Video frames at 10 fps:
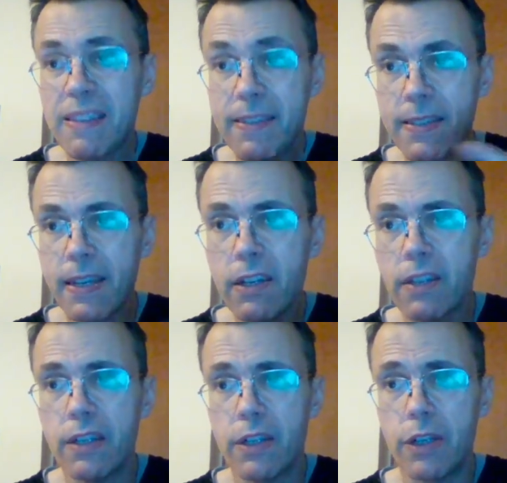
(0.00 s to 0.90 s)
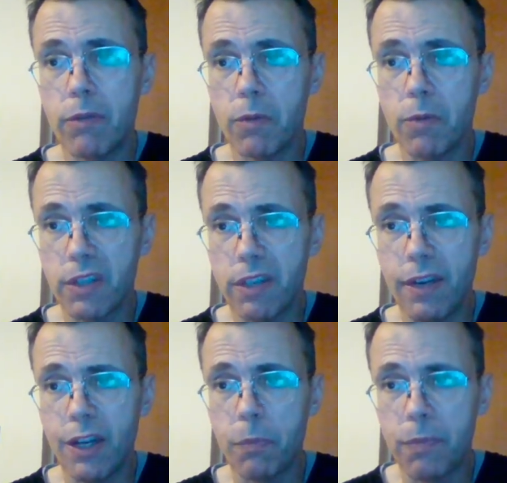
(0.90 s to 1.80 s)
Secondary, what was
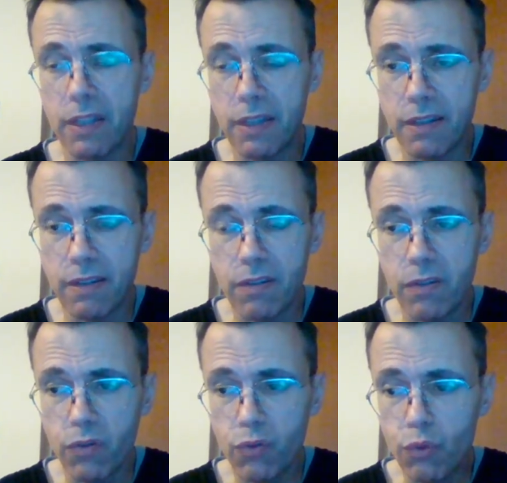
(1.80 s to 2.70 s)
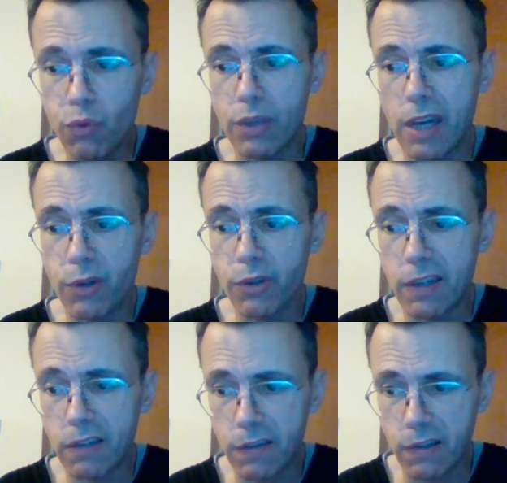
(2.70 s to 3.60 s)
developed in
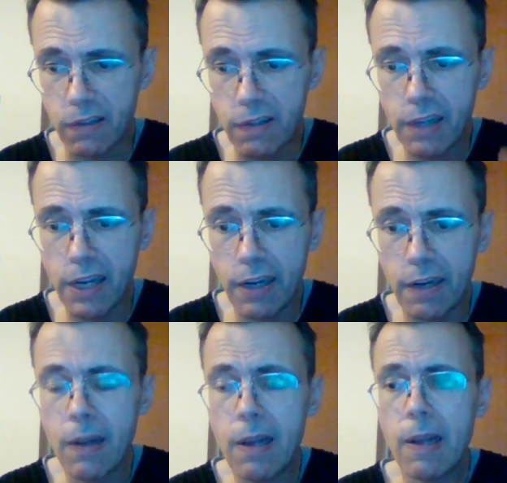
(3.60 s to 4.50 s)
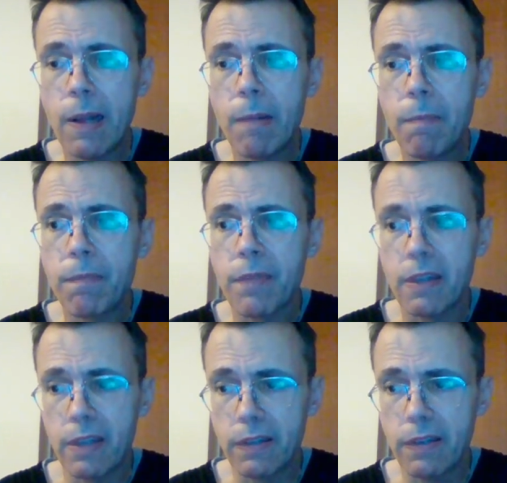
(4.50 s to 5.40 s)
2016,
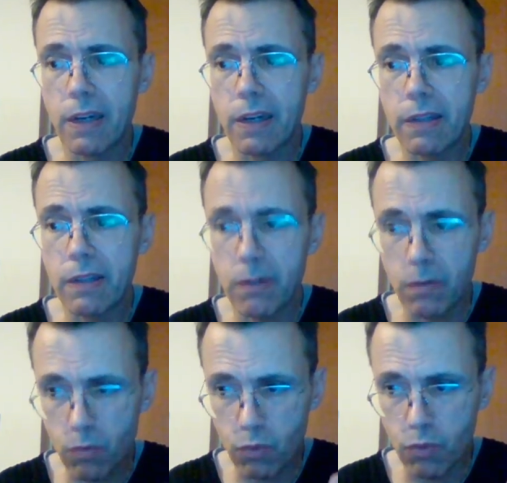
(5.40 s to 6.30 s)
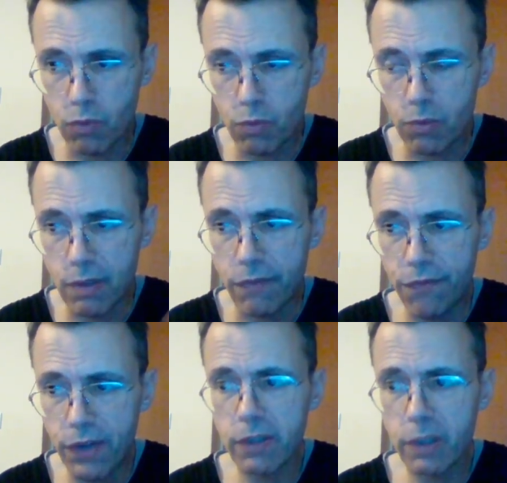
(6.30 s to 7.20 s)
they started the
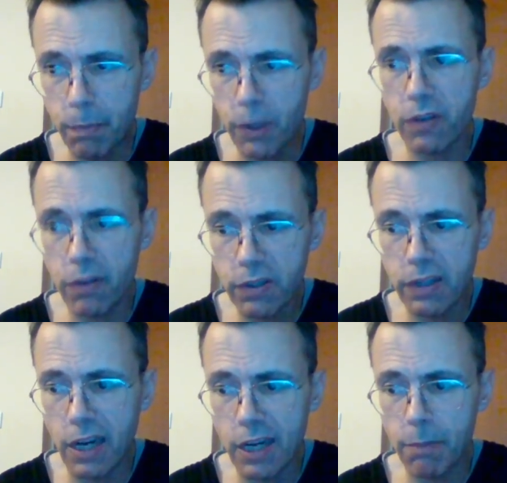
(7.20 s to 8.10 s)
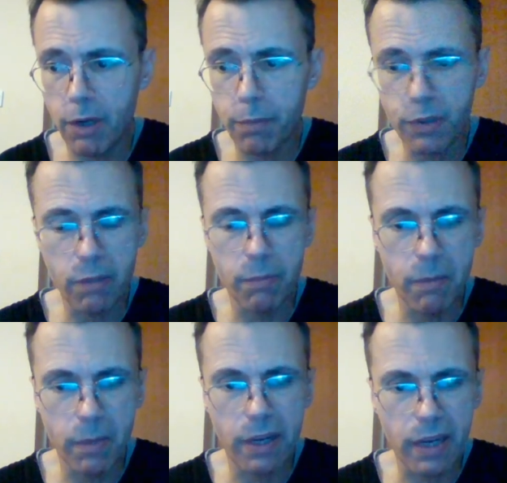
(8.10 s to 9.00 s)
first positive sign about possibility
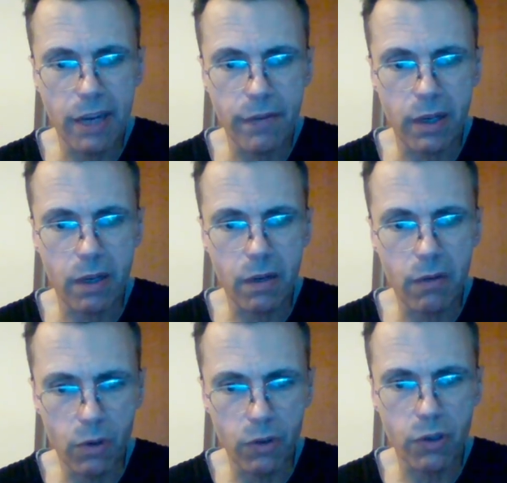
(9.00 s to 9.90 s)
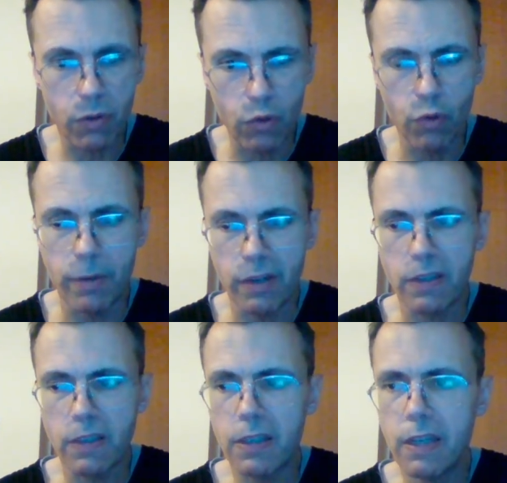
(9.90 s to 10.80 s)
my having also
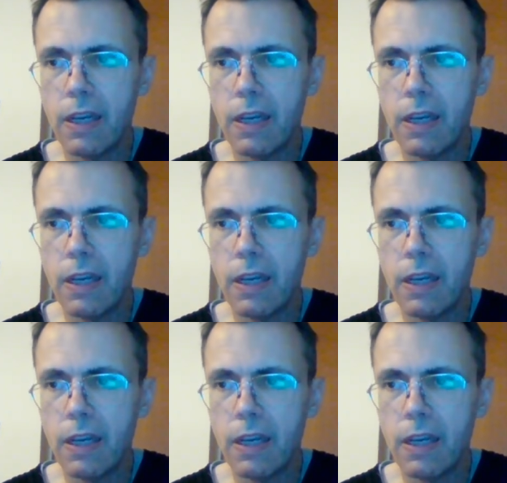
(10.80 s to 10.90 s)
tumors